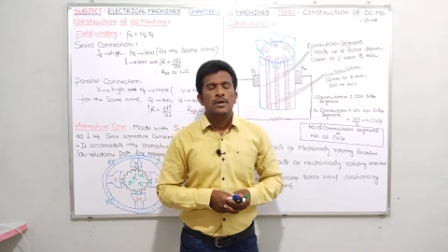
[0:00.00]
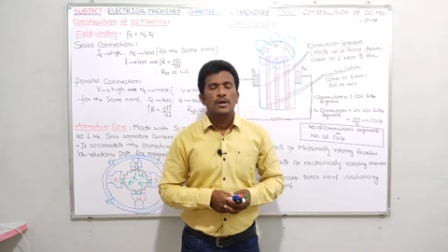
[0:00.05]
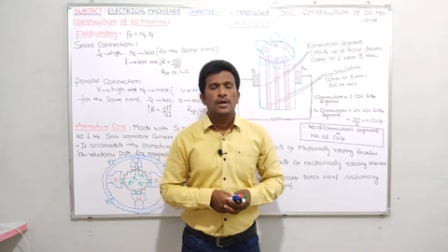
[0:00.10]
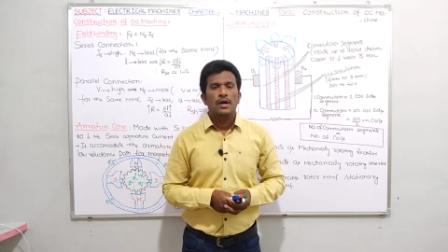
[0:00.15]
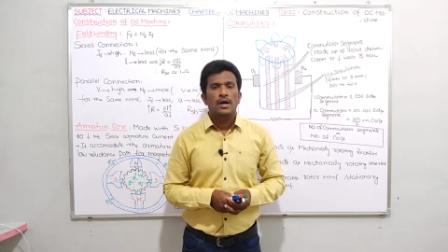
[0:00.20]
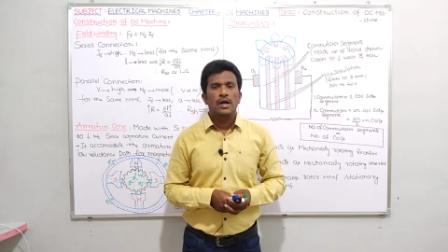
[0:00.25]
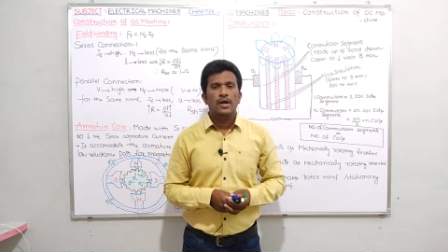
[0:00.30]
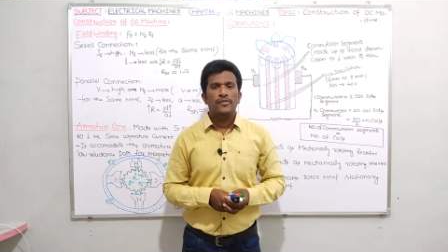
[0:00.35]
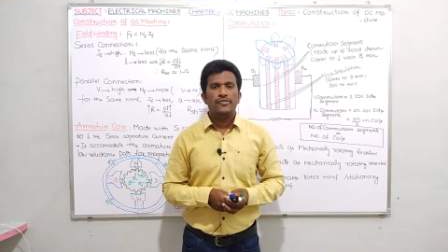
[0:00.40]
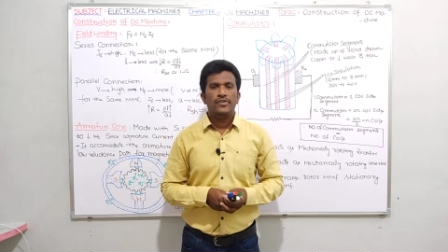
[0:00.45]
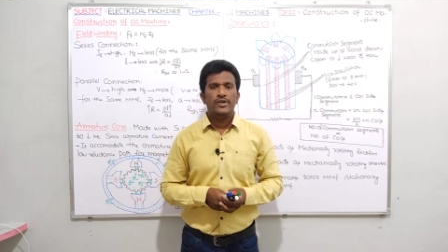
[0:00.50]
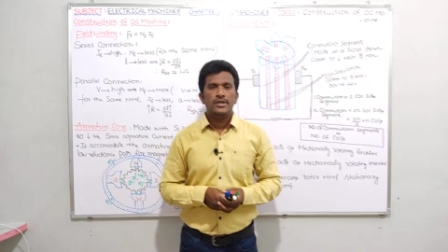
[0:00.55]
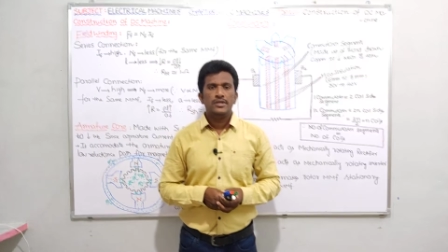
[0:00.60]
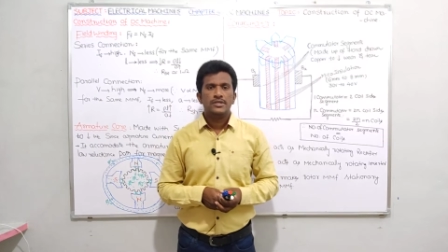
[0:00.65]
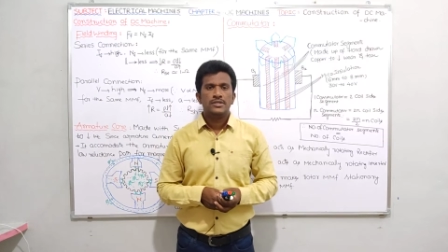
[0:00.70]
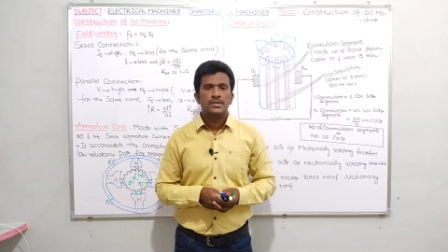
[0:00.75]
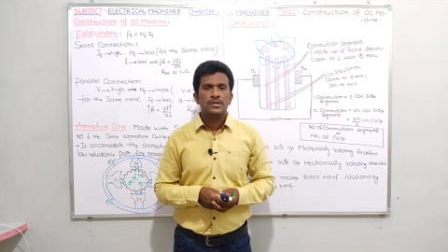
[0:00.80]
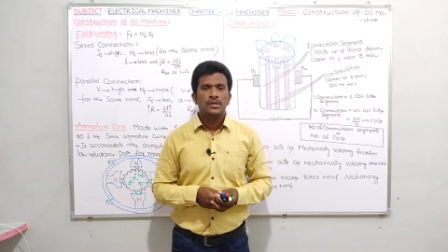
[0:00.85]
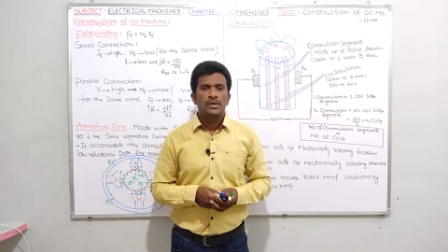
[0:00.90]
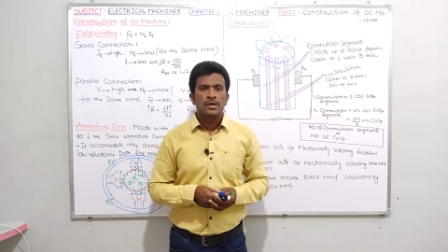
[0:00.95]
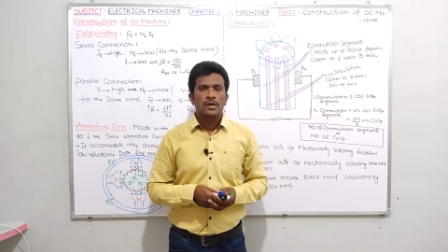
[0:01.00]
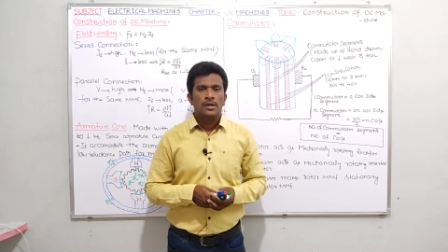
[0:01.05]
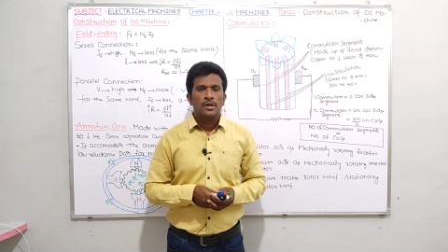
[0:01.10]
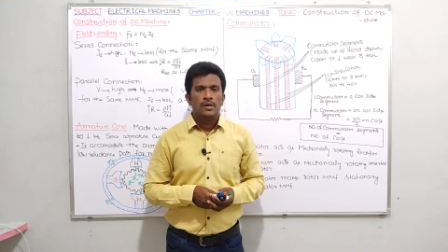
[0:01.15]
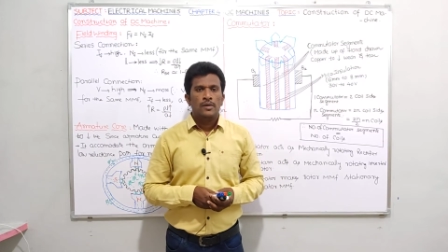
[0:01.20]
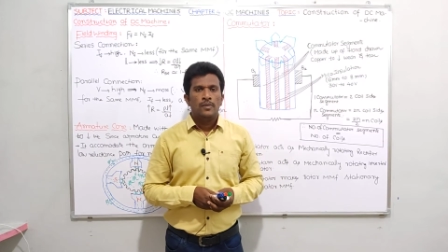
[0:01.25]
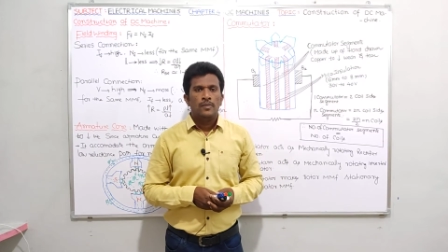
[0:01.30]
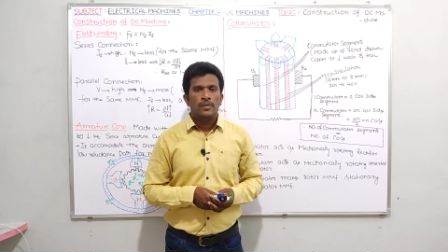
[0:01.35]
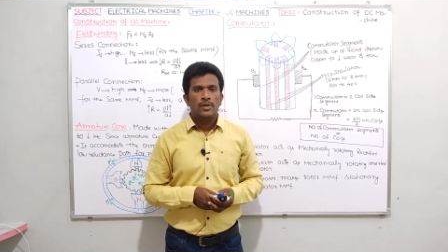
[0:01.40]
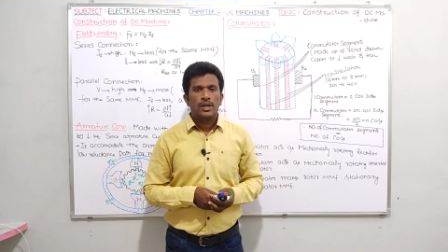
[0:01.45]
Hi friends,
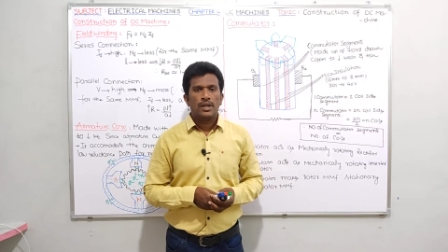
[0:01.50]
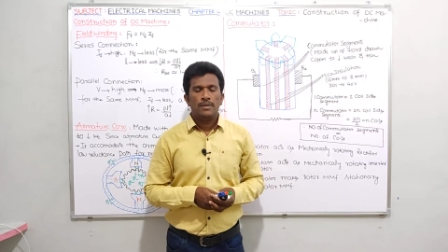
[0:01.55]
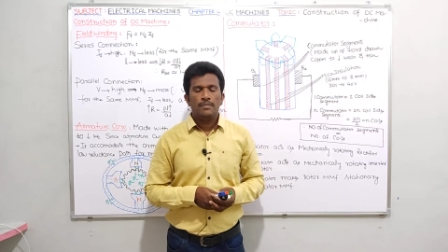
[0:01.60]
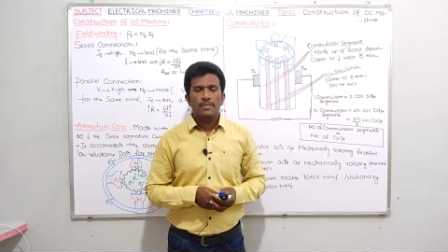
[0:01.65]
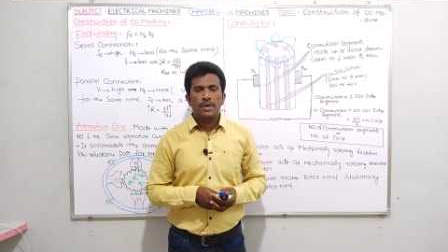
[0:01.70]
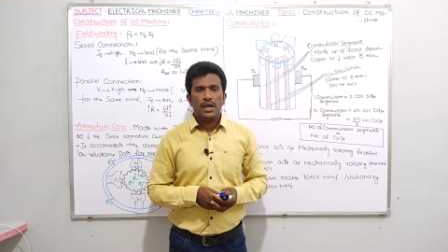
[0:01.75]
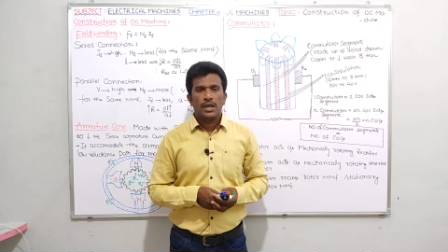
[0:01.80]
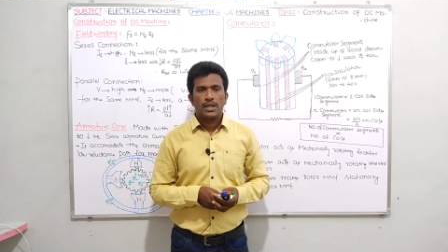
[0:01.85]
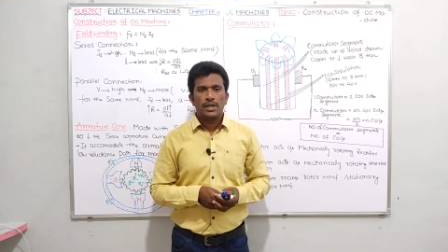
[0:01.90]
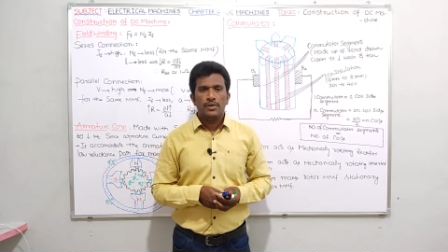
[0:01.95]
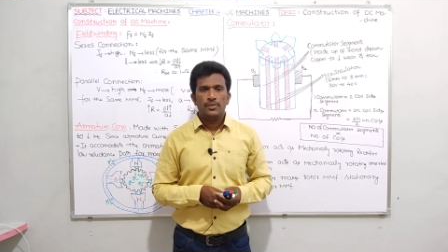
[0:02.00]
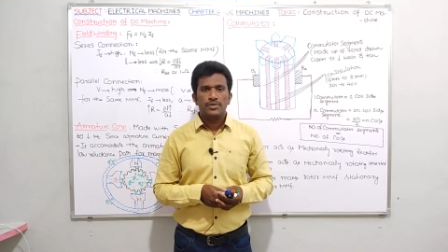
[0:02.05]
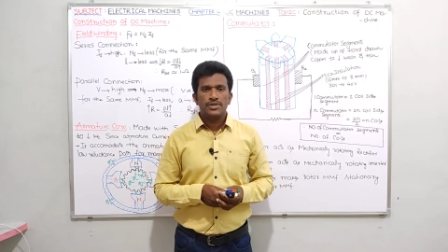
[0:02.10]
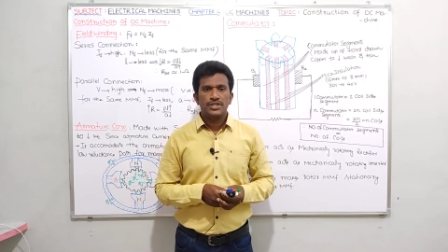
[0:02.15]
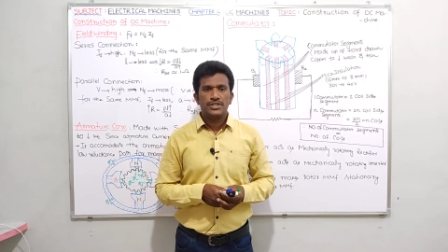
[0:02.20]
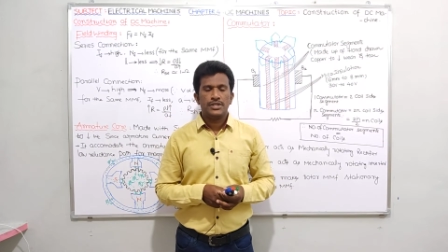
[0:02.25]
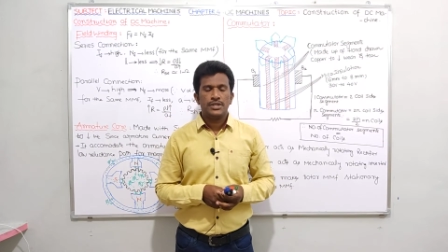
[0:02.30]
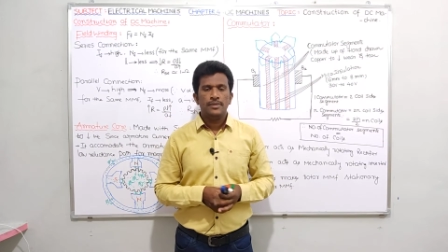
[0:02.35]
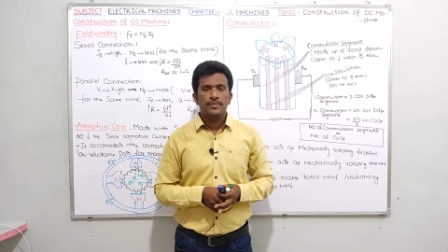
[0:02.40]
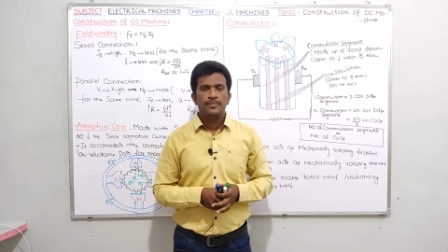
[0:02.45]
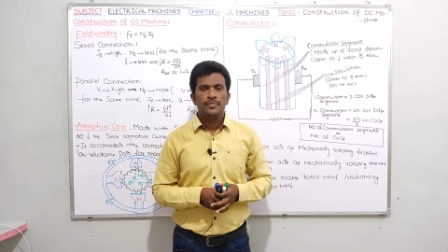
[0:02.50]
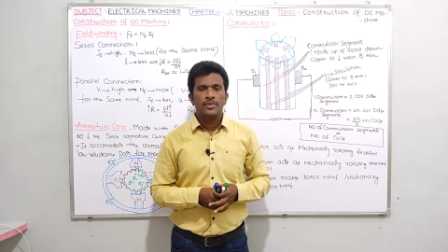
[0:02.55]
welcome back to new session.